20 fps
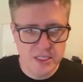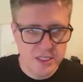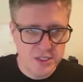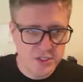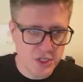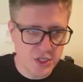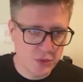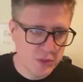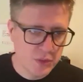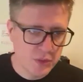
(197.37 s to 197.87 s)

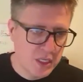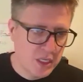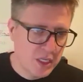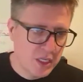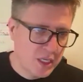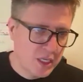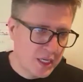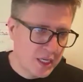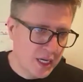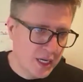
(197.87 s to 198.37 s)
So mm-hmm.
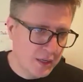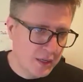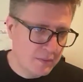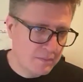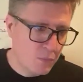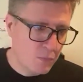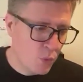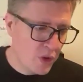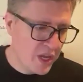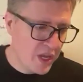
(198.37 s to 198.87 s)

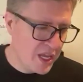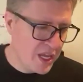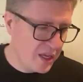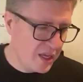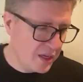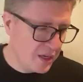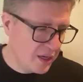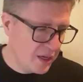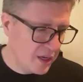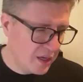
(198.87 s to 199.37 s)
um,
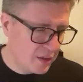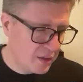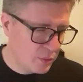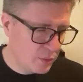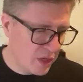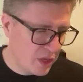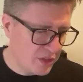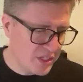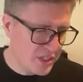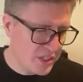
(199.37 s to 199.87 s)
we uh,
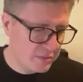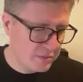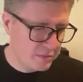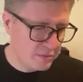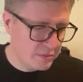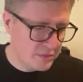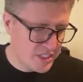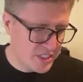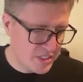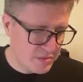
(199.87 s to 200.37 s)
we all did
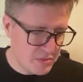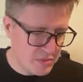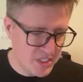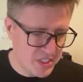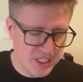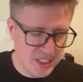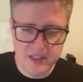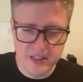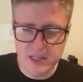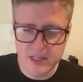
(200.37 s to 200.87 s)
did some
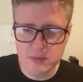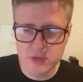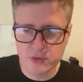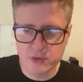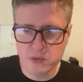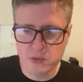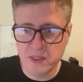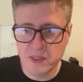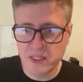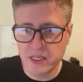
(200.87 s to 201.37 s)
stint in the
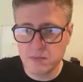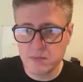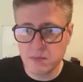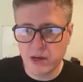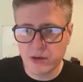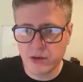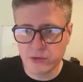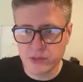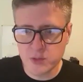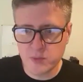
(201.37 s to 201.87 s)
observability and
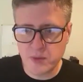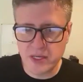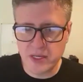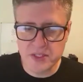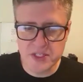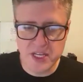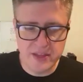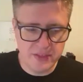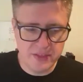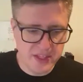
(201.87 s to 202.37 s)
monitoring
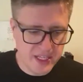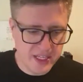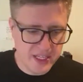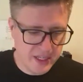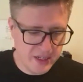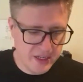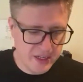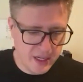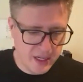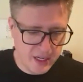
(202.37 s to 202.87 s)
space, and
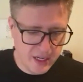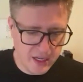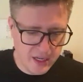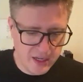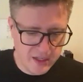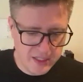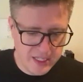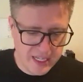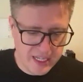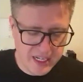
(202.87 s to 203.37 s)
then
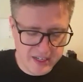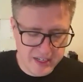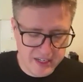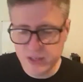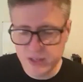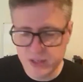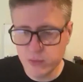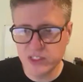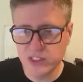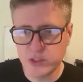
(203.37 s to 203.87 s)
uh, Ken and
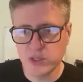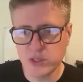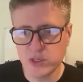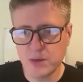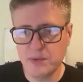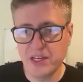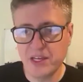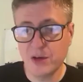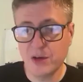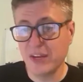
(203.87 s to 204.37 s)
Nate went to a
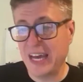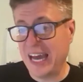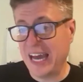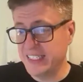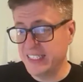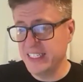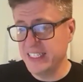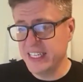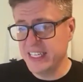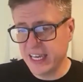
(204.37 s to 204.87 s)
company called
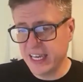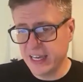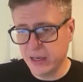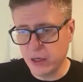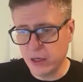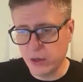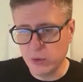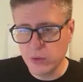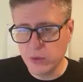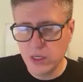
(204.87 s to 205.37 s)

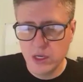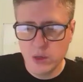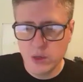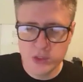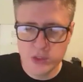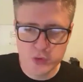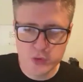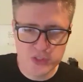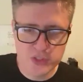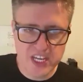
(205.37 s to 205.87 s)
ITKO,
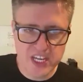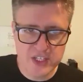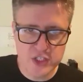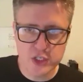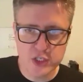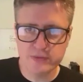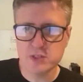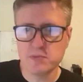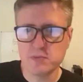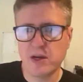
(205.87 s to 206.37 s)
which was a
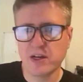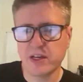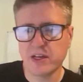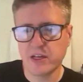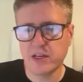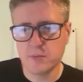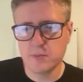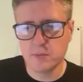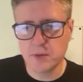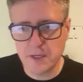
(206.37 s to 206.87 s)
service mocking
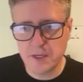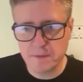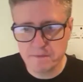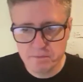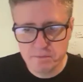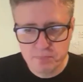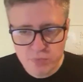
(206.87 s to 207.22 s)
company.